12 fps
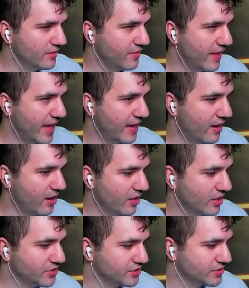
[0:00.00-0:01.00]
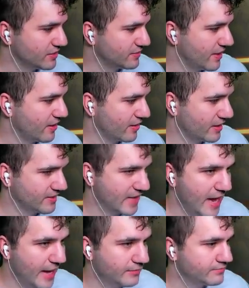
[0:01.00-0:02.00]
they're gonna
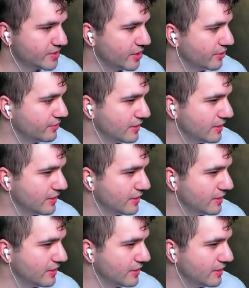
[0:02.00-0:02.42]
die. So,